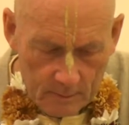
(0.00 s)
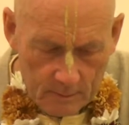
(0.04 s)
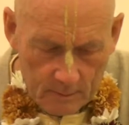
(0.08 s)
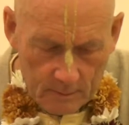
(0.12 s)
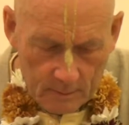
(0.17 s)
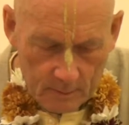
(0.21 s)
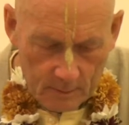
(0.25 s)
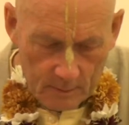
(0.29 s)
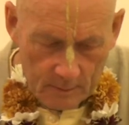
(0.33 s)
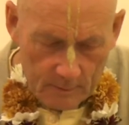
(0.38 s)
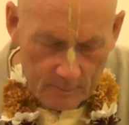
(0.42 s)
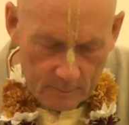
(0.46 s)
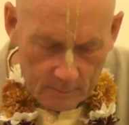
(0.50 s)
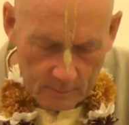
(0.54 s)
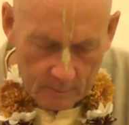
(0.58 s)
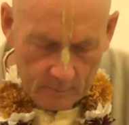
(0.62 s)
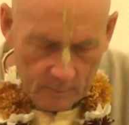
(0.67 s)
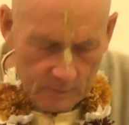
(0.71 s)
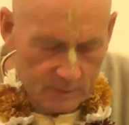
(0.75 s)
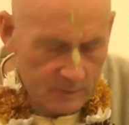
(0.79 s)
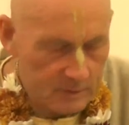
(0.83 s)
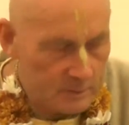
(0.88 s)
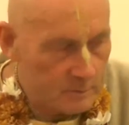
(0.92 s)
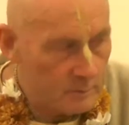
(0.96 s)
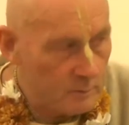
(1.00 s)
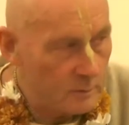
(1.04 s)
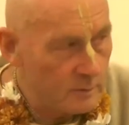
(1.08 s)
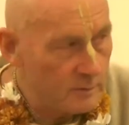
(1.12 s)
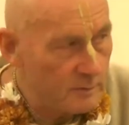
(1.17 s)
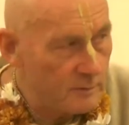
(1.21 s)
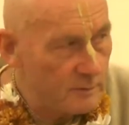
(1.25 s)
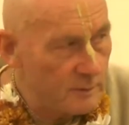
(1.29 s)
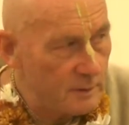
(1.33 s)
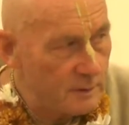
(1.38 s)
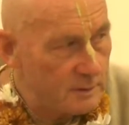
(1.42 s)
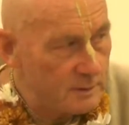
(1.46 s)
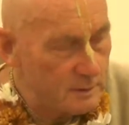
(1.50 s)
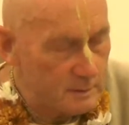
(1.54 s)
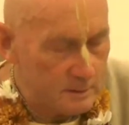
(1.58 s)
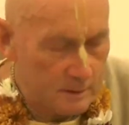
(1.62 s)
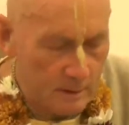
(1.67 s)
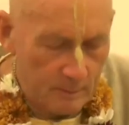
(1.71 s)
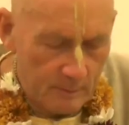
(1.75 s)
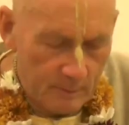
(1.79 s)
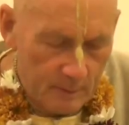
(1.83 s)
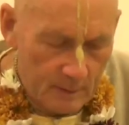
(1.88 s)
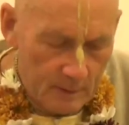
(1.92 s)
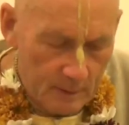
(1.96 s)
Okay. Which verse is
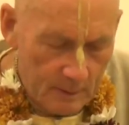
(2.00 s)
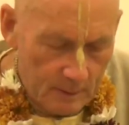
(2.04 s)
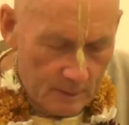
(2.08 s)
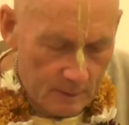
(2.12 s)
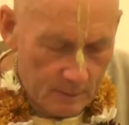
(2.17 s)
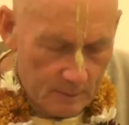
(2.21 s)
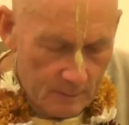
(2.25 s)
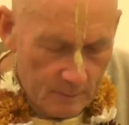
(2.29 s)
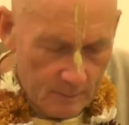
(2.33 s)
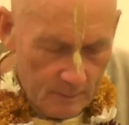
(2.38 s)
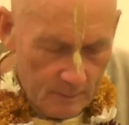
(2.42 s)
up there, isn't it?